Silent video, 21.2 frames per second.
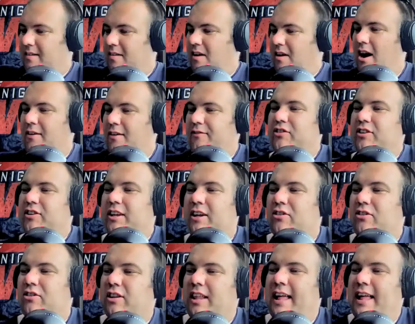obviously
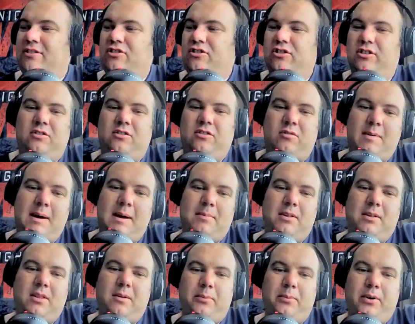us legends remember
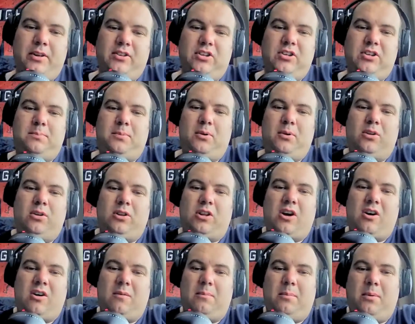the British
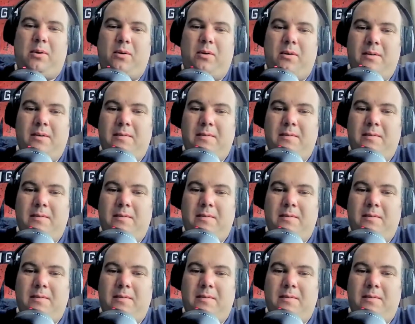Bulldog, but